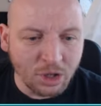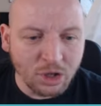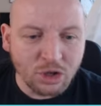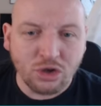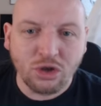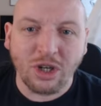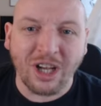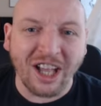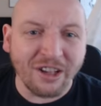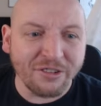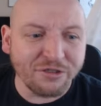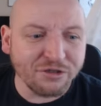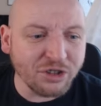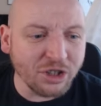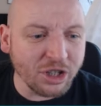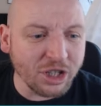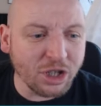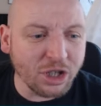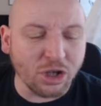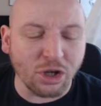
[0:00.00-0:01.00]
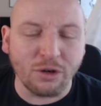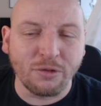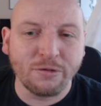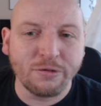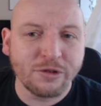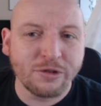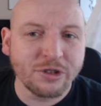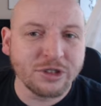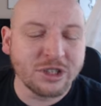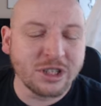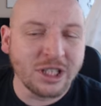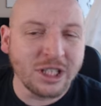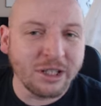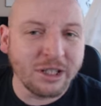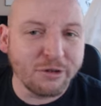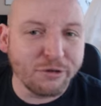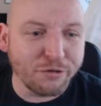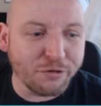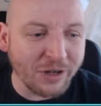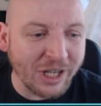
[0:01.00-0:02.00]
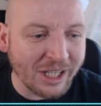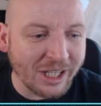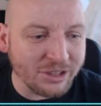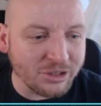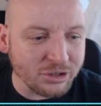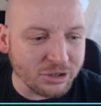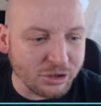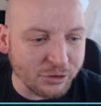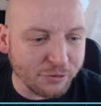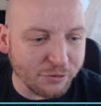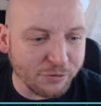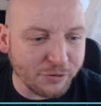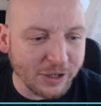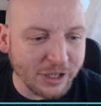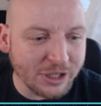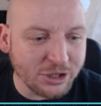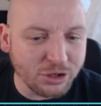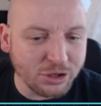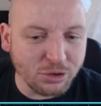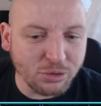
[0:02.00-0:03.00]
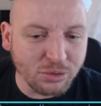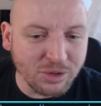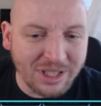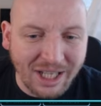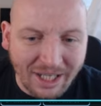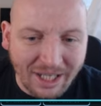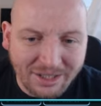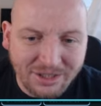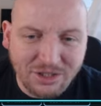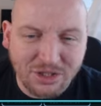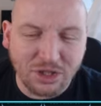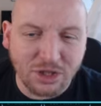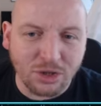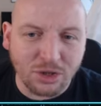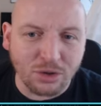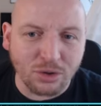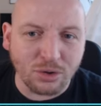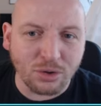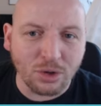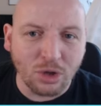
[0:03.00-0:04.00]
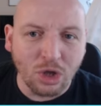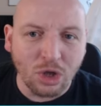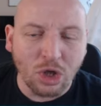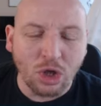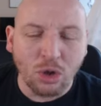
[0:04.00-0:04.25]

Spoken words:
So after the Conference League final defeat to Lazio,